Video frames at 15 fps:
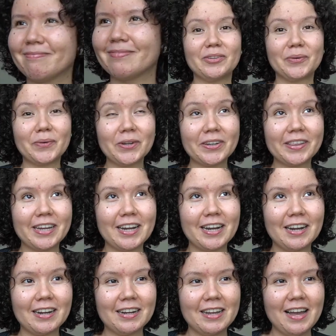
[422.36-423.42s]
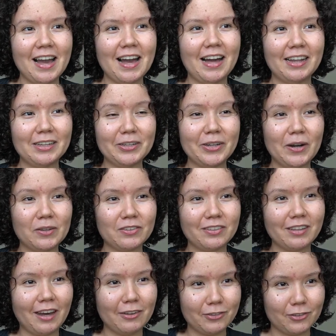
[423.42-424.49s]
So we were there, and you know, I was
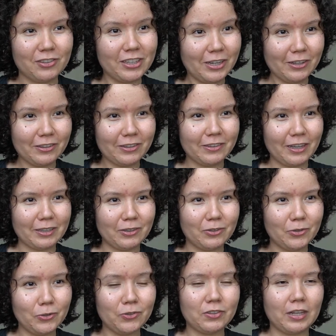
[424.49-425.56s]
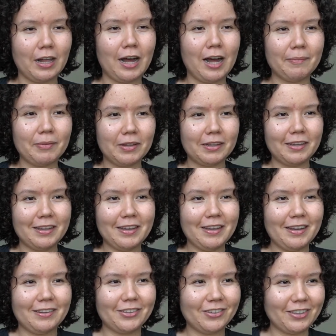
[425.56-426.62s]
just sitting on like the dude's lap and
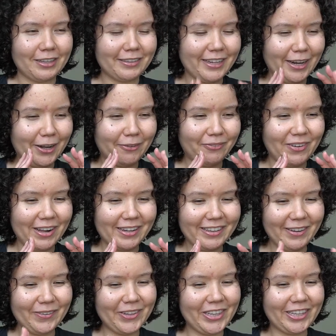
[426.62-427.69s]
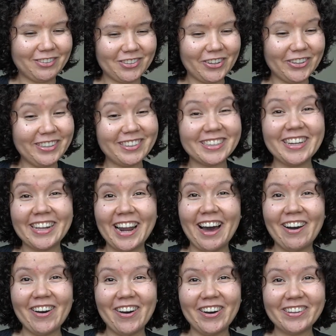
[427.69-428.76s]
just like terrified, and they were like starting to get
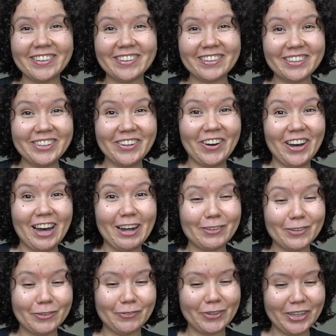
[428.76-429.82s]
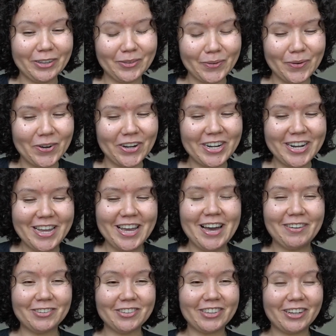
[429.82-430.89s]
out on, you know, out the freaking door. I
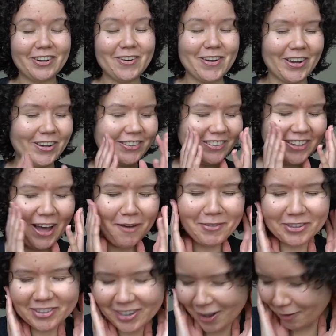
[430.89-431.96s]
was just like, oh my god, it's gonna happen, it's gonna